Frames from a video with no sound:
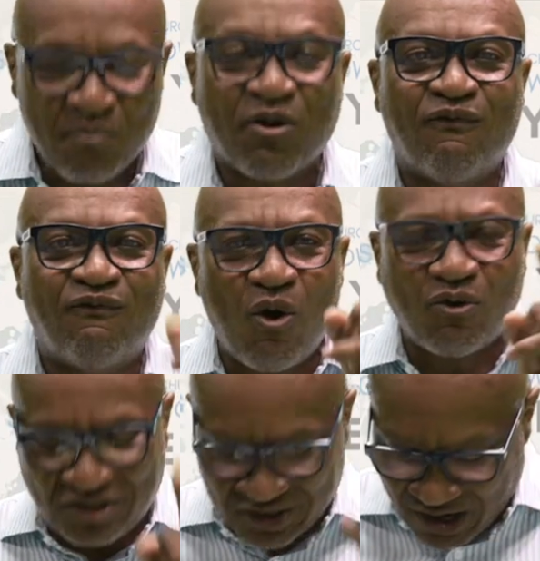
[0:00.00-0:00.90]

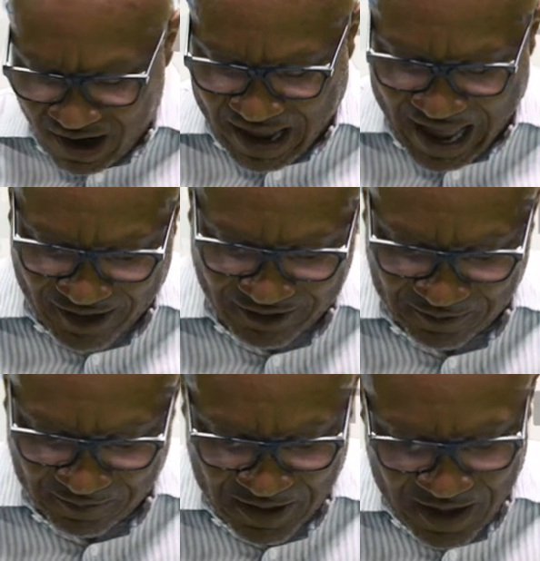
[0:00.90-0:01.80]
Provoked to
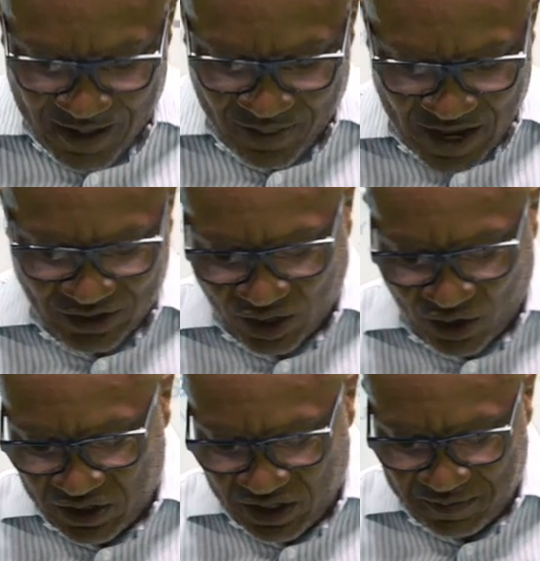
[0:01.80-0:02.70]
sarcasm, they
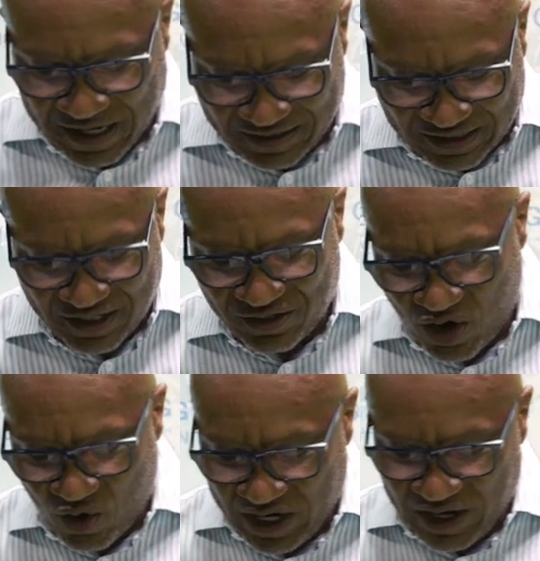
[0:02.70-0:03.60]
told him he didn't
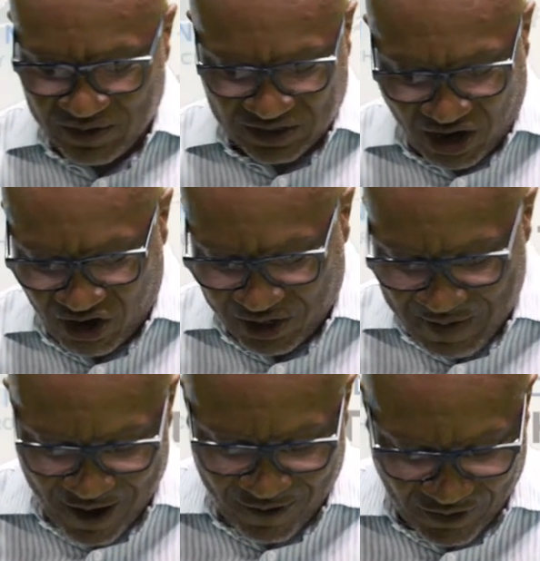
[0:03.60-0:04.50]
know what he was talking about.